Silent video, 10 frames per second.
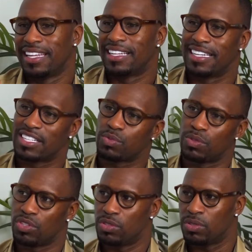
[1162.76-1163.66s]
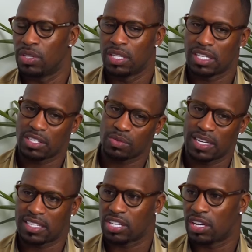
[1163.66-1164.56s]
then that's when
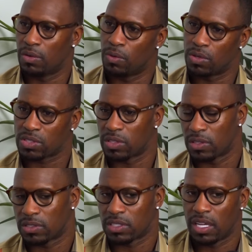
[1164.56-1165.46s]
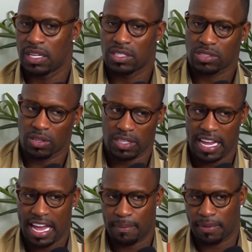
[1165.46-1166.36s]
that tug of war starts to
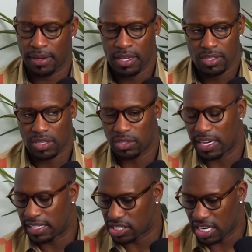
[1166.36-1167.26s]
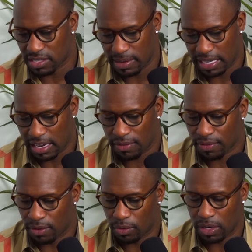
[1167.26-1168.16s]
happen. So I knew I had to change my
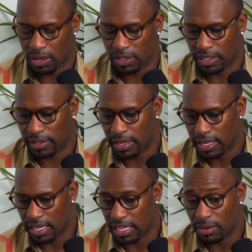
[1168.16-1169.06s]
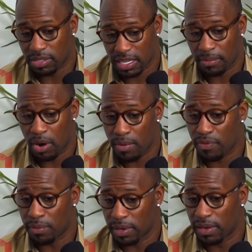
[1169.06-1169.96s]
life around, and that was that moment
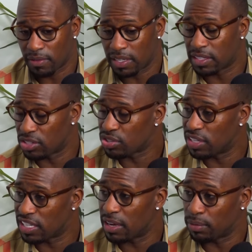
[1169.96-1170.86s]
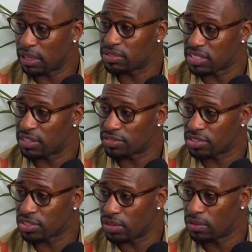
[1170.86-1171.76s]
for me right there in training camp when I was in San
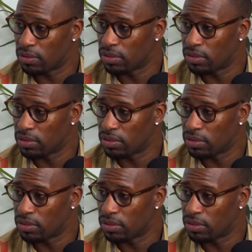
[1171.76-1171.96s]
Francisco.